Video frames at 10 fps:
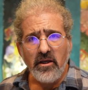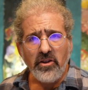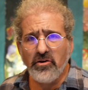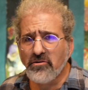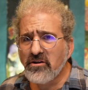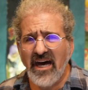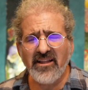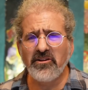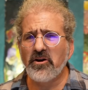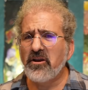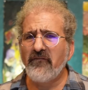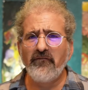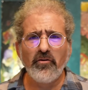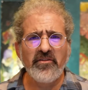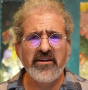you're not looking
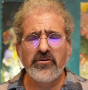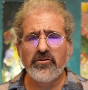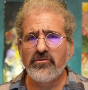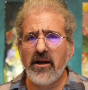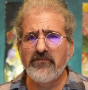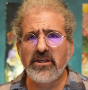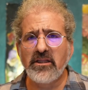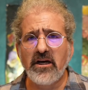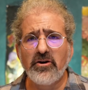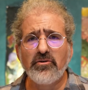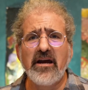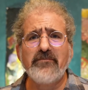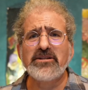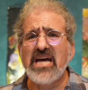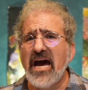for the creme de la
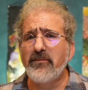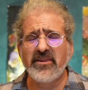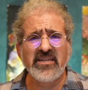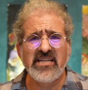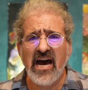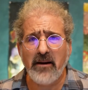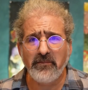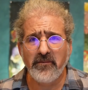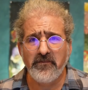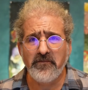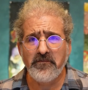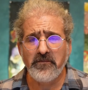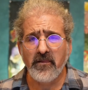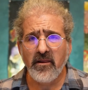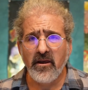creme, top of the top,
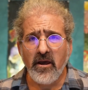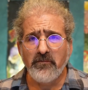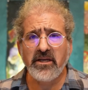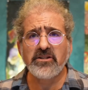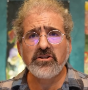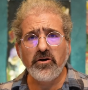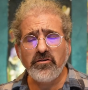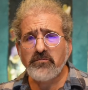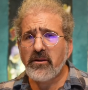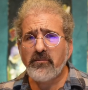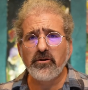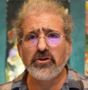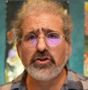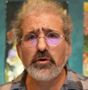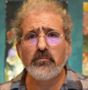because those people are
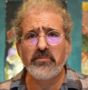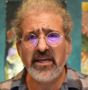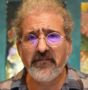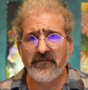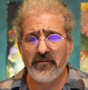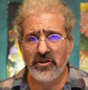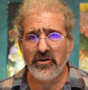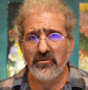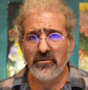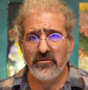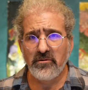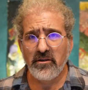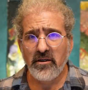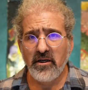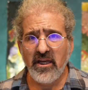too big for you.
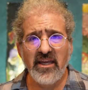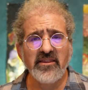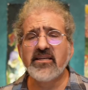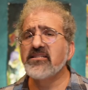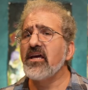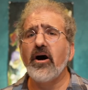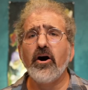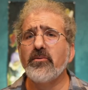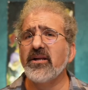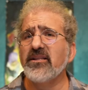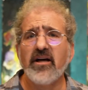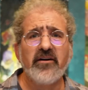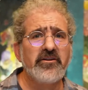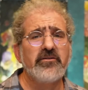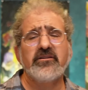Unless they already
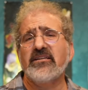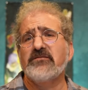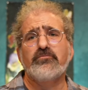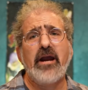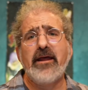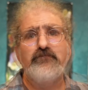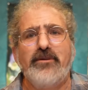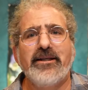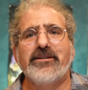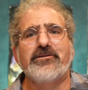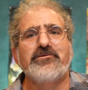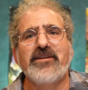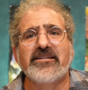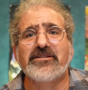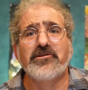love you, unless Brad Pitt is your
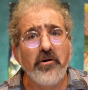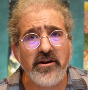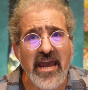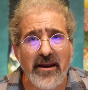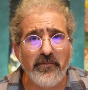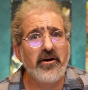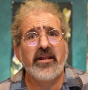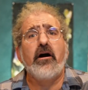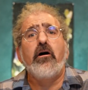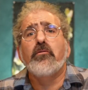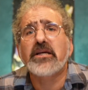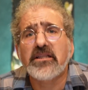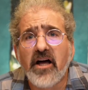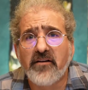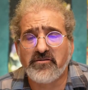next door neighbor and he already
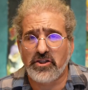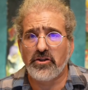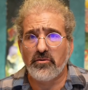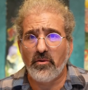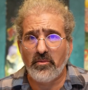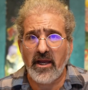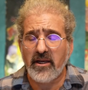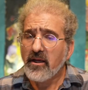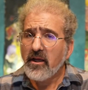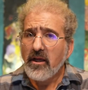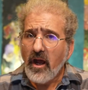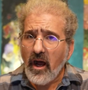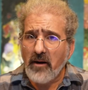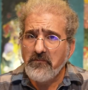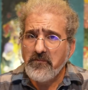loves you, right?
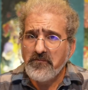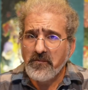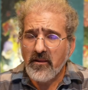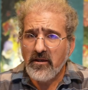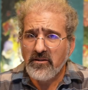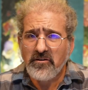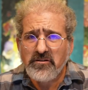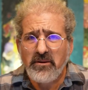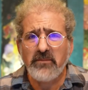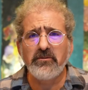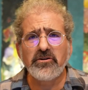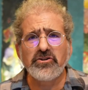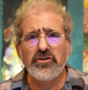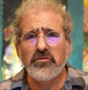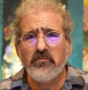Those people are
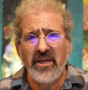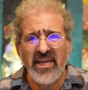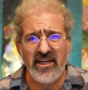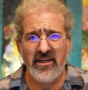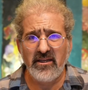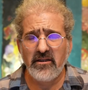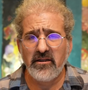too big.